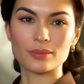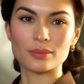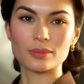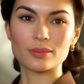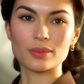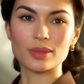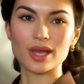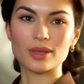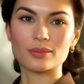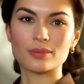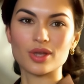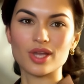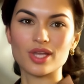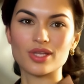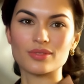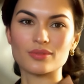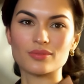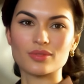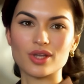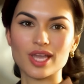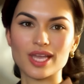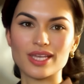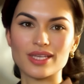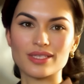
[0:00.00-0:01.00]
But I'm not
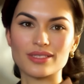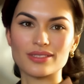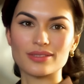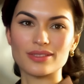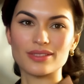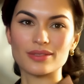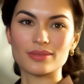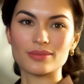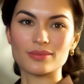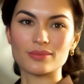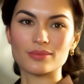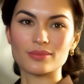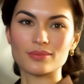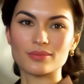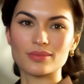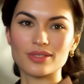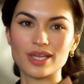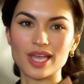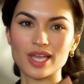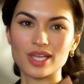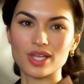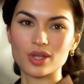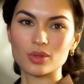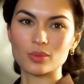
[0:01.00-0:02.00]
afraid.
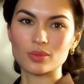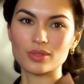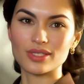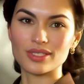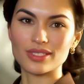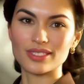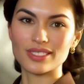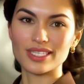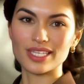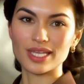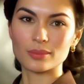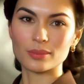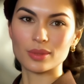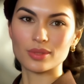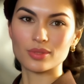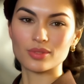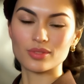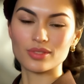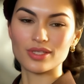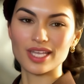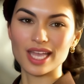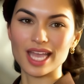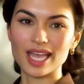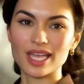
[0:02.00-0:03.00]
I know the city
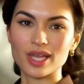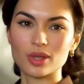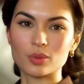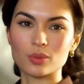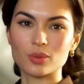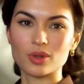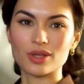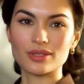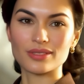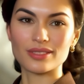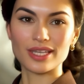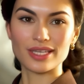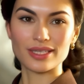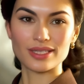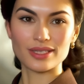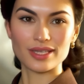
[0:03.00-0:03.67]
better than anyone,